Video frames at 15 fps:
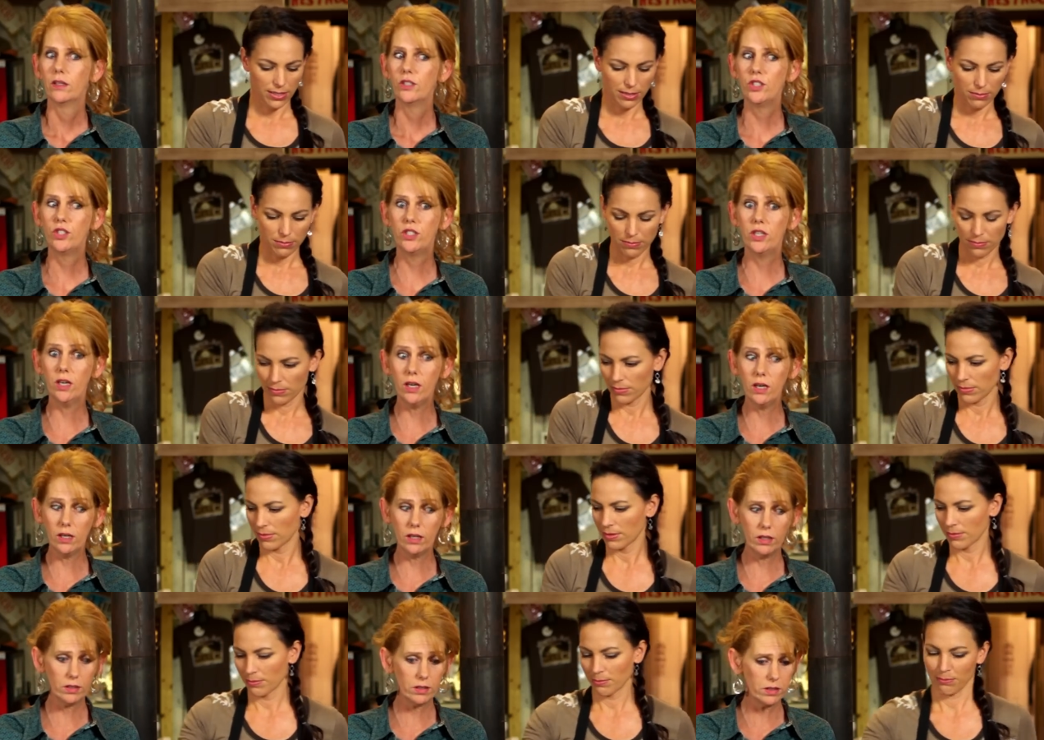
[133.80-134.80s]

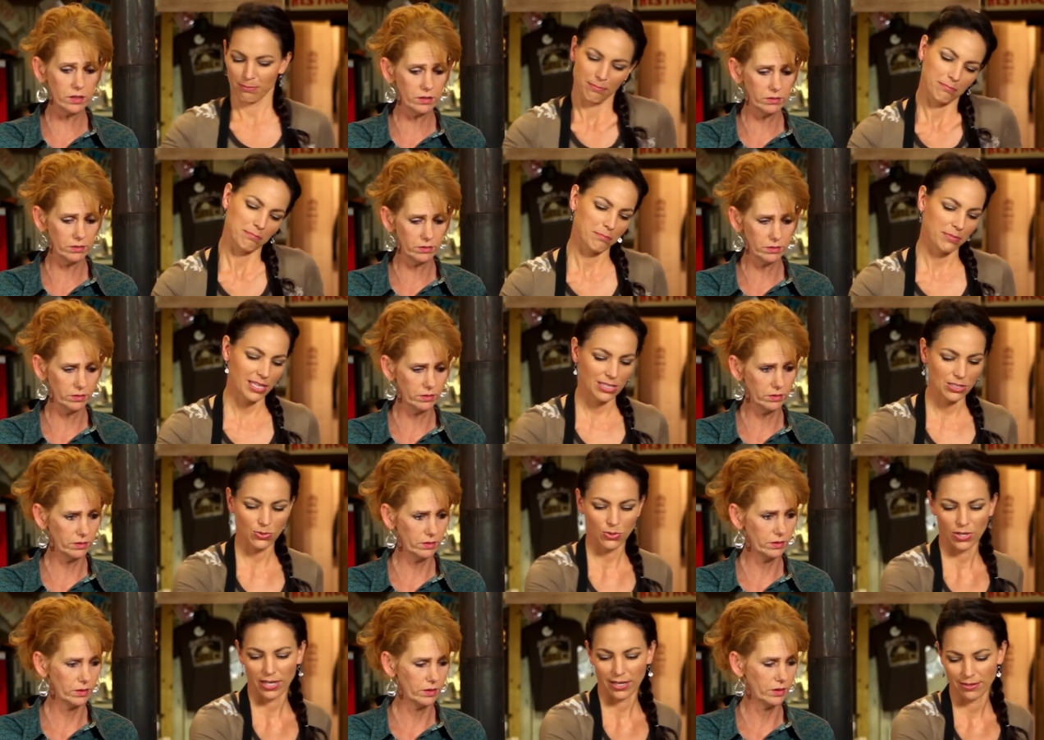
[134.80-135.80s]
Speaker 1: Jeez! That's
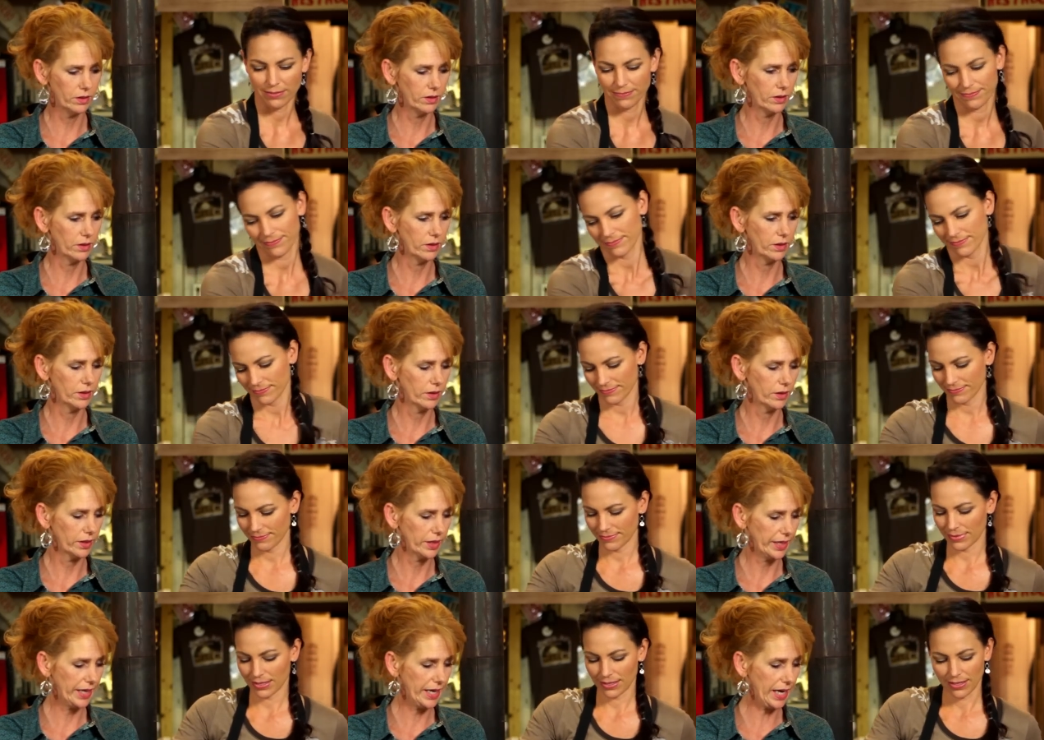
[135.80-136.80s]
okay.
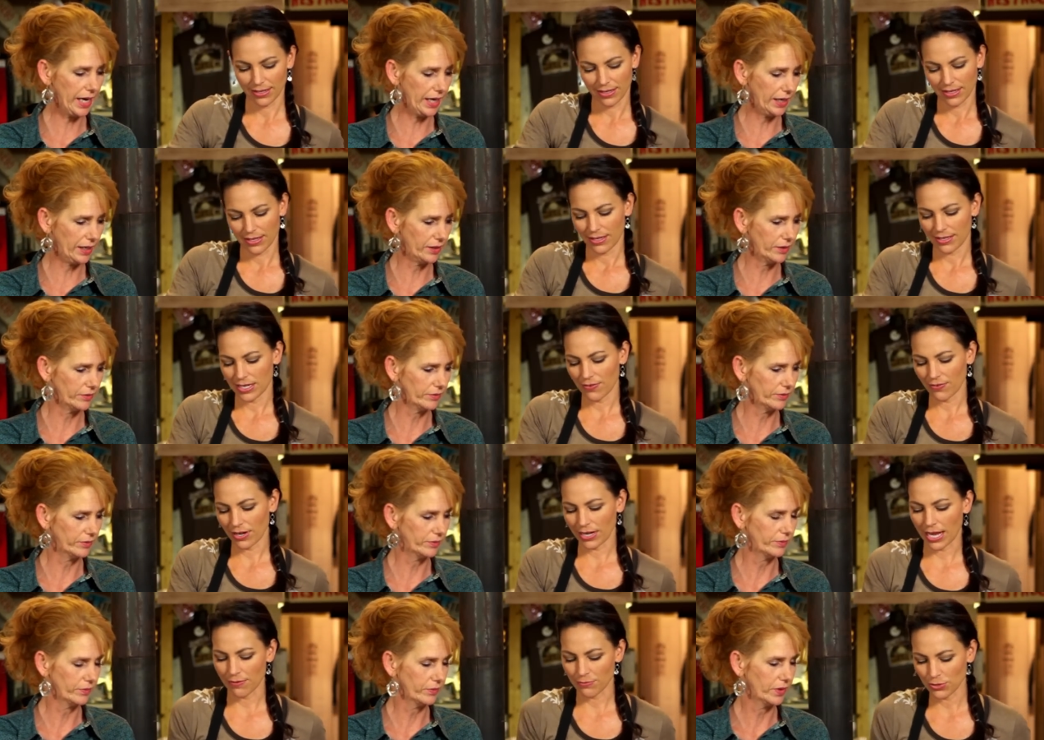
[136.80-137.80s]
Okay. Never gonna
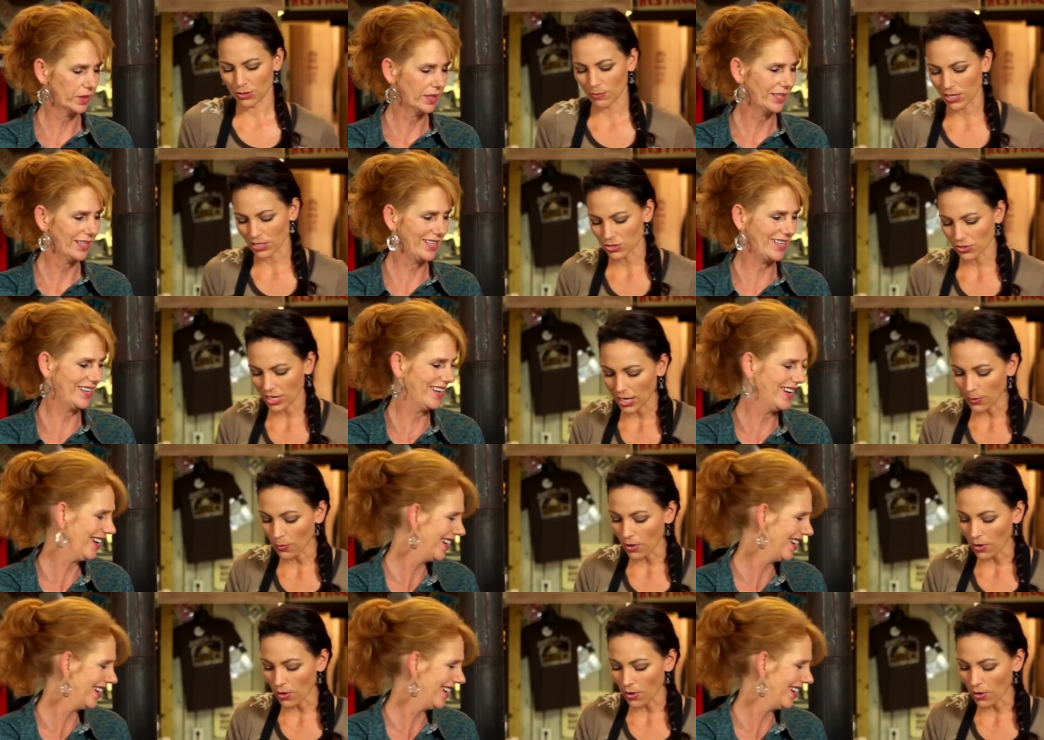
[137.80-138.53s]
have too much. Okay,